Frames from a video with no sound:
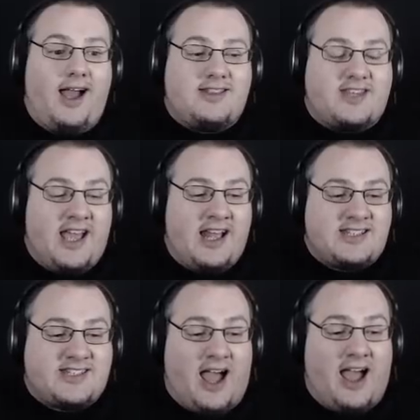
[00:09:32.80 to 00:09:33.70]
I
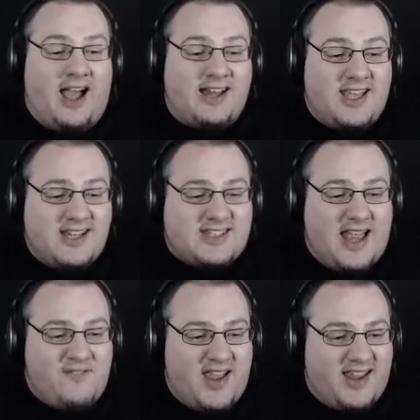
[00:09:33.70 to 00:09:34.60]
did
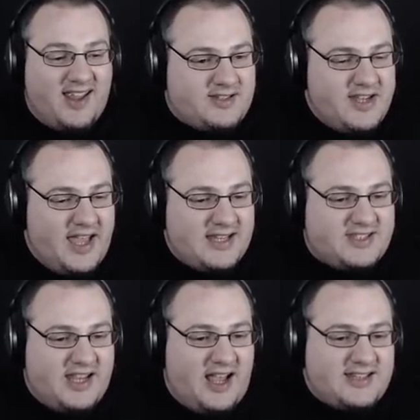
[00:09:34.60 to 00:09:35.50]
something! The
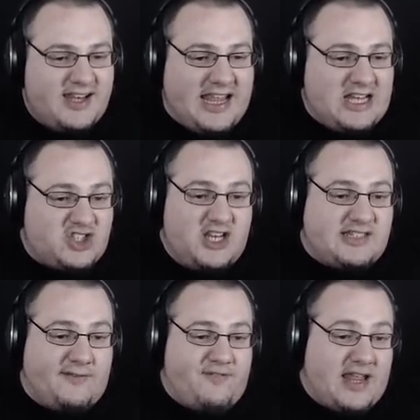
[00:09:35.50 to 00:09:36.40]
DSD isolation
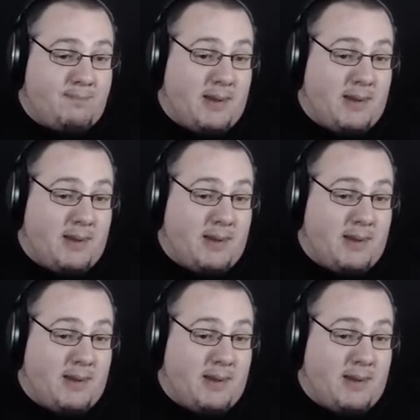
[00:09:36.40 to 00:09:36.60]
is a thing,